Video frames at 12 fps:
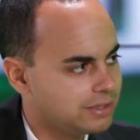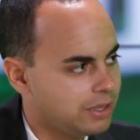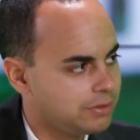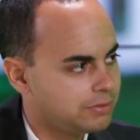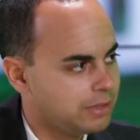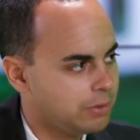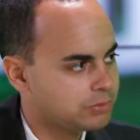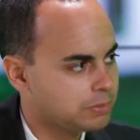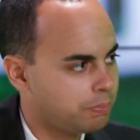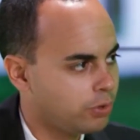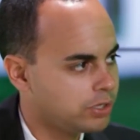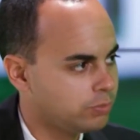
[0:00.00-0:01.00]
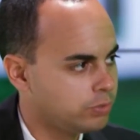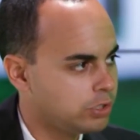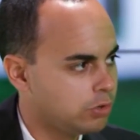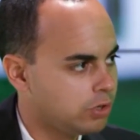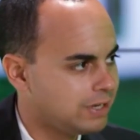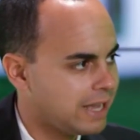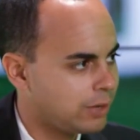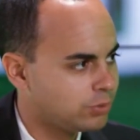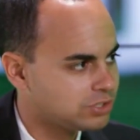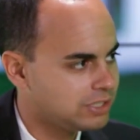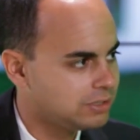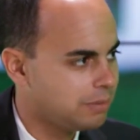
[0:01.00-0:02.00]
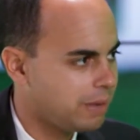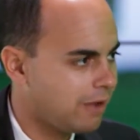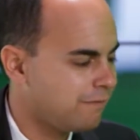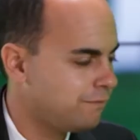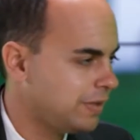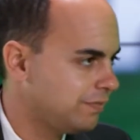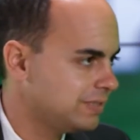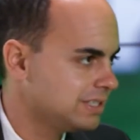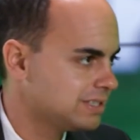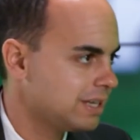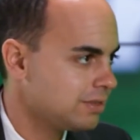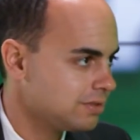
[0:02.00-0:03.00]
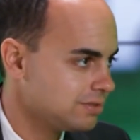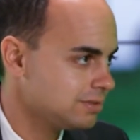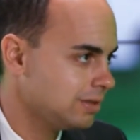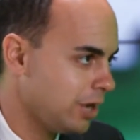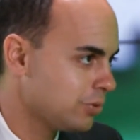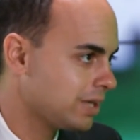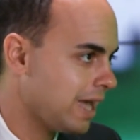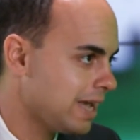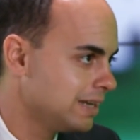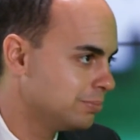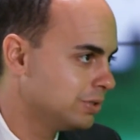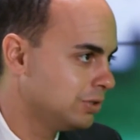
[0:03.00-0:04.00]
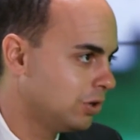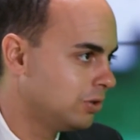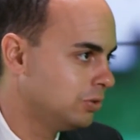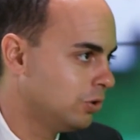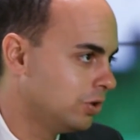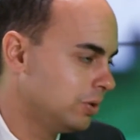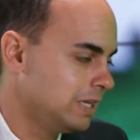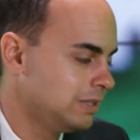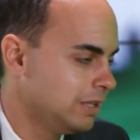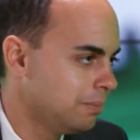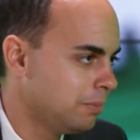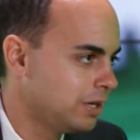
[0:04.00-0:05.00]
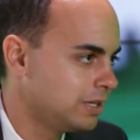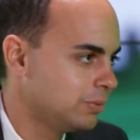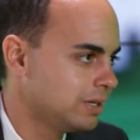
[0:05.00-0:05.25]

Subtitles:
There was a point where you were languishing about 56th, okay, but not in the money